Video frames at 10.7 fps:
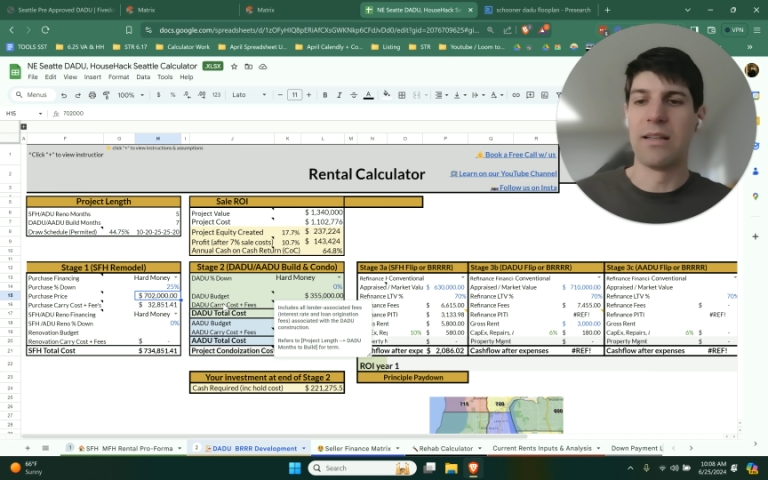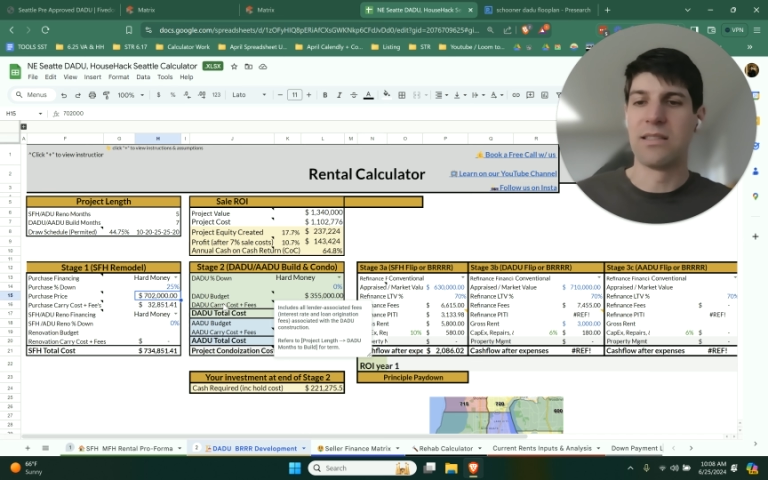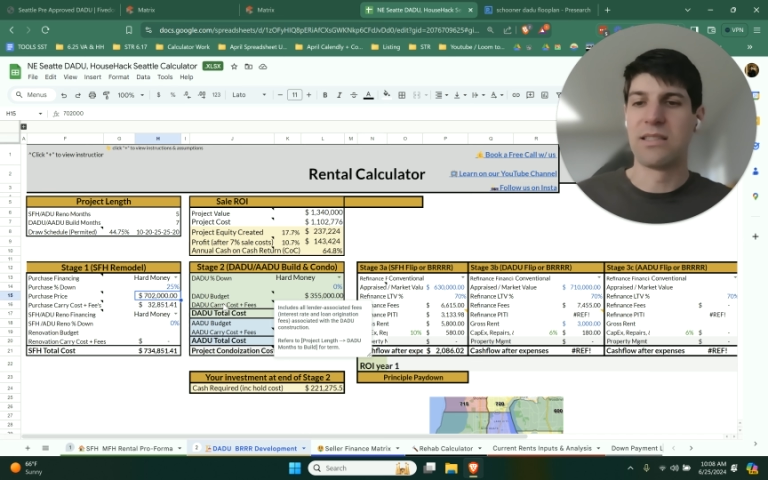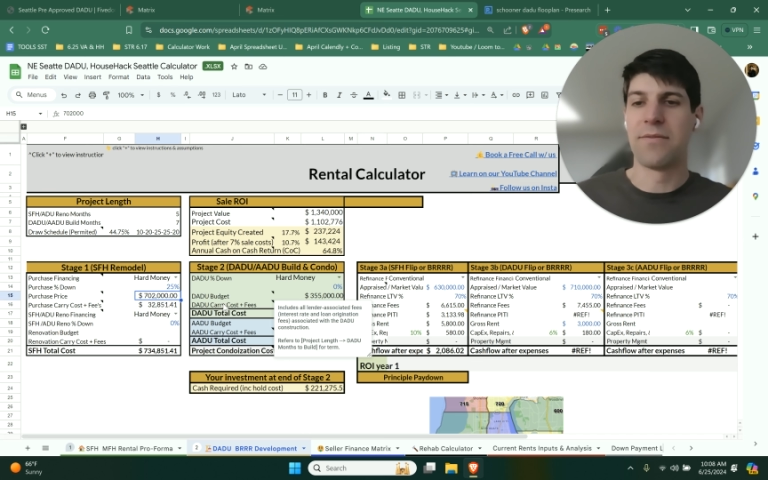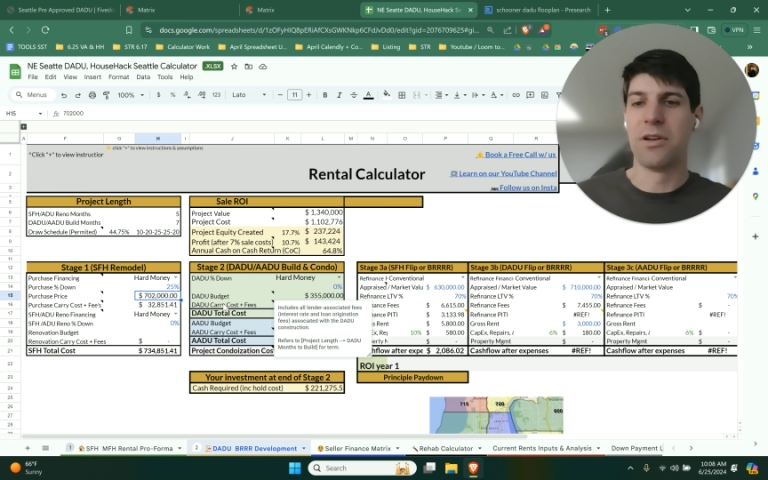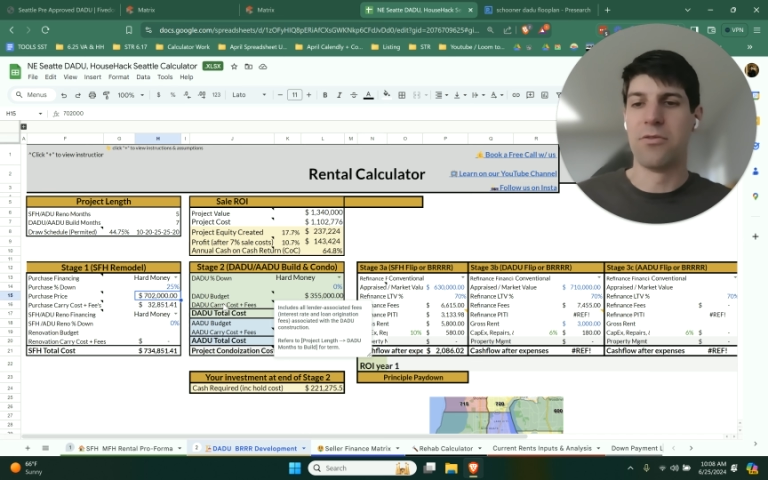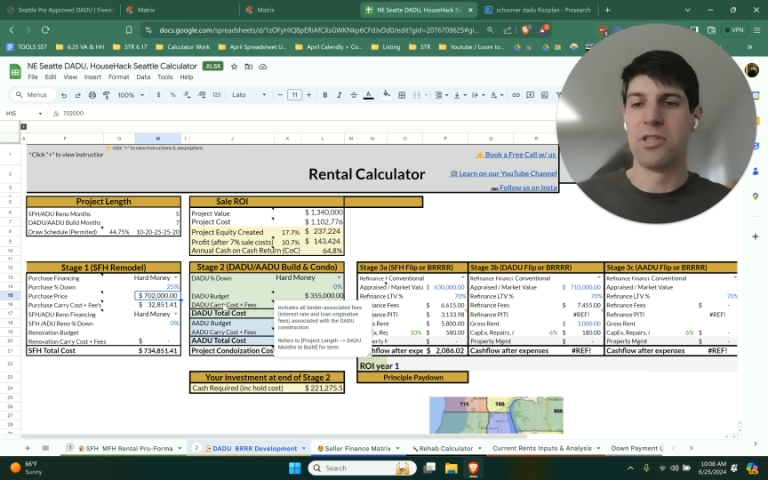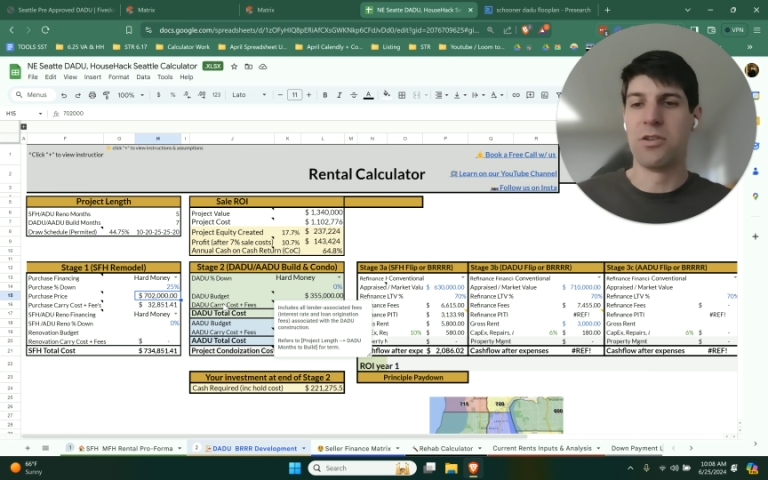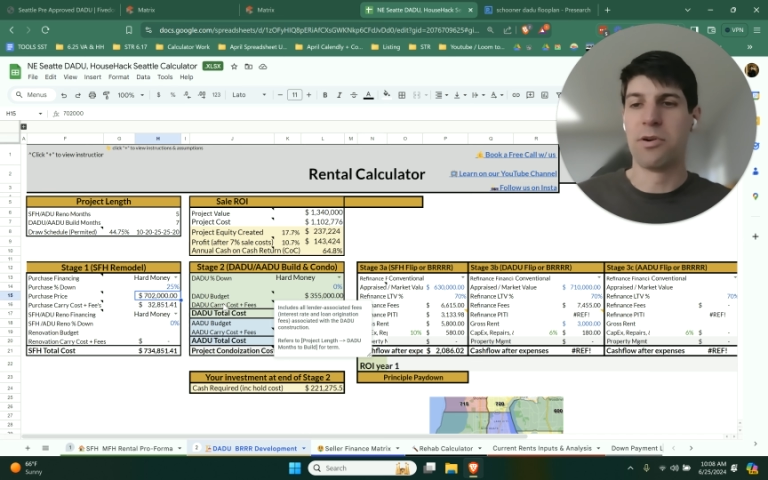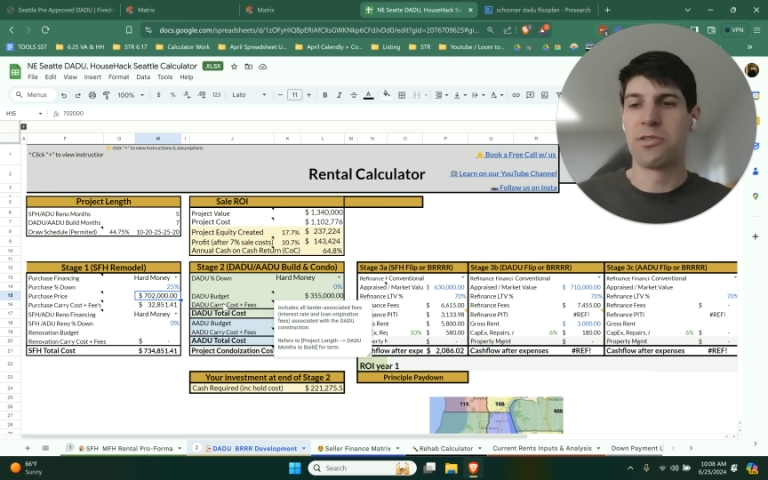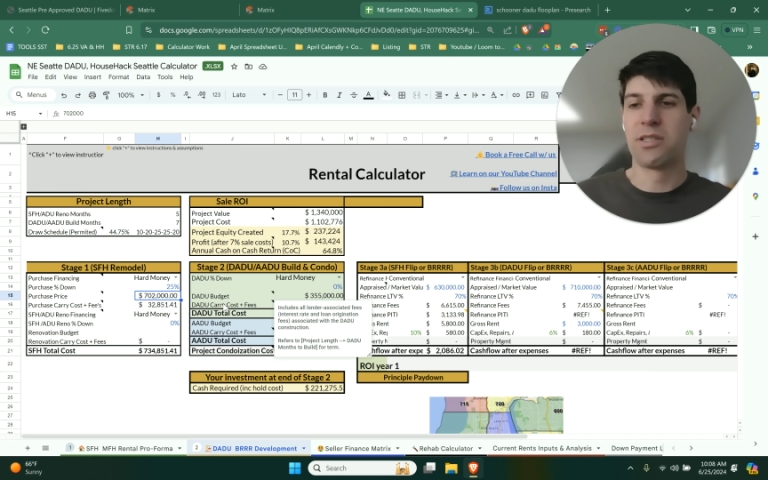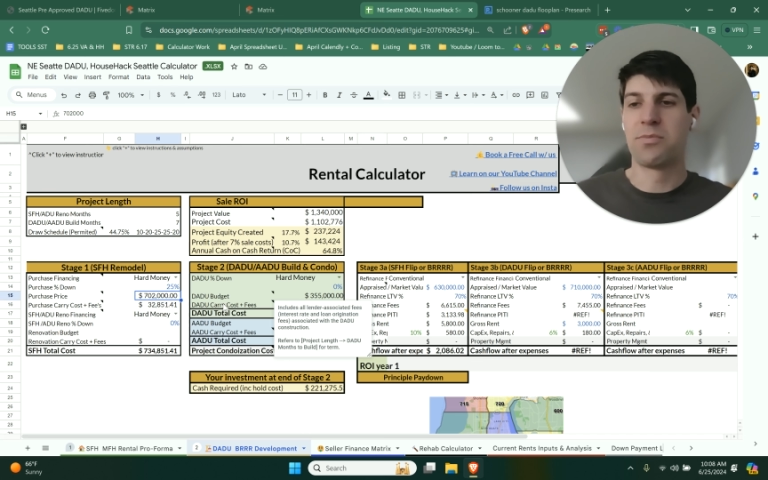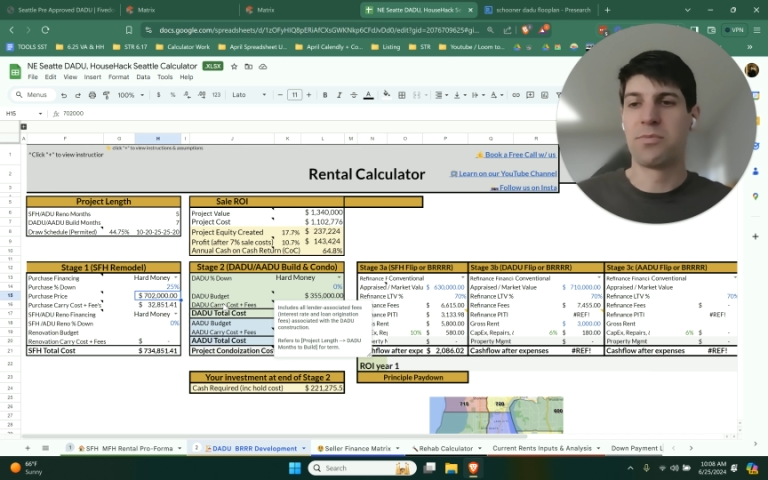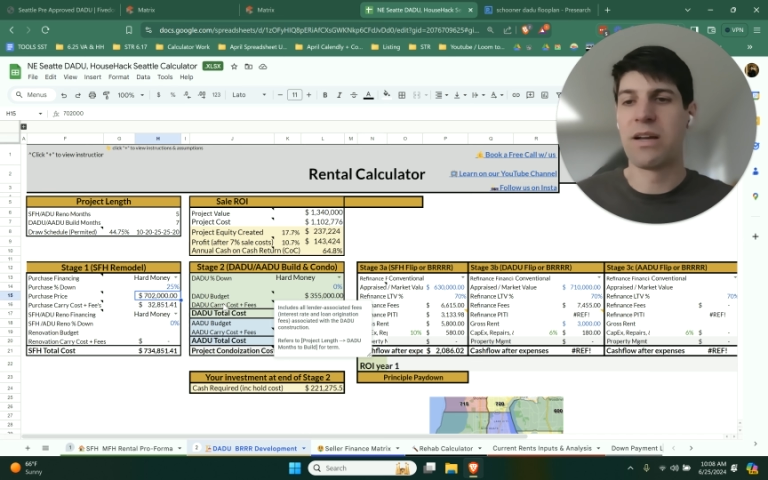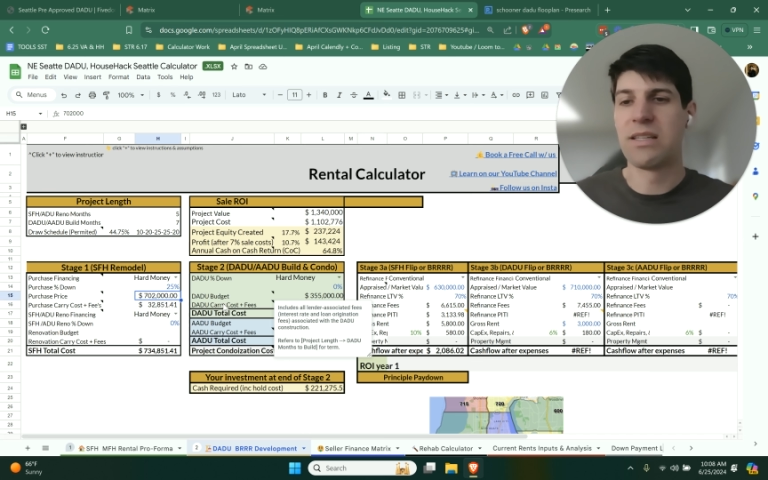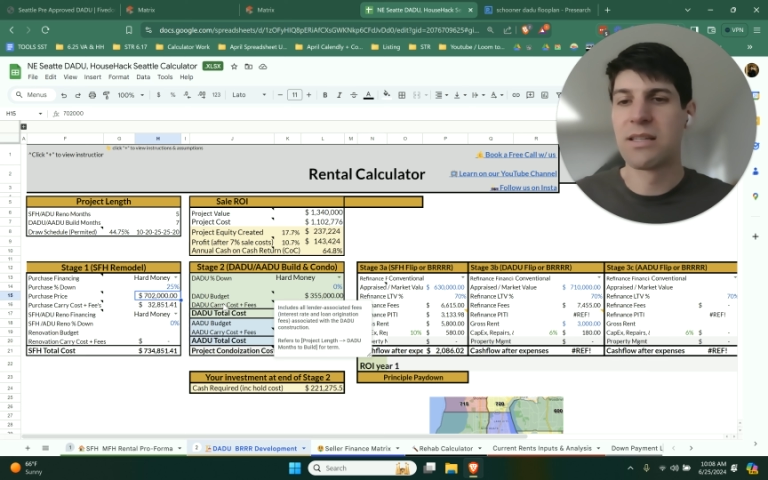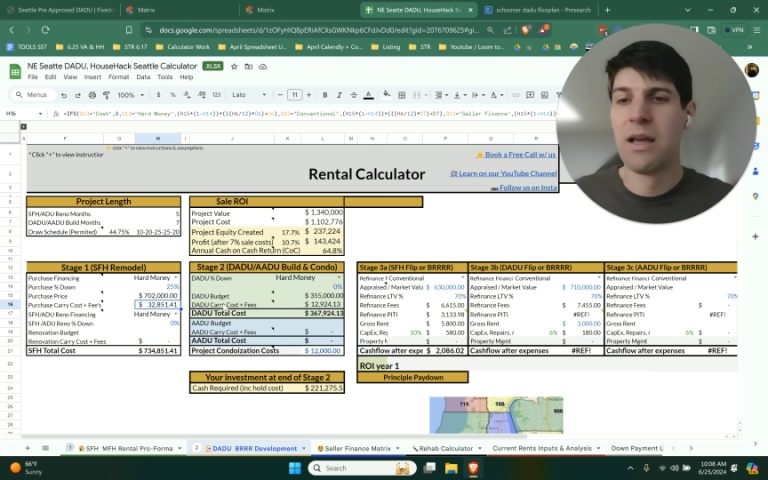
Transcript: $702 purchase price.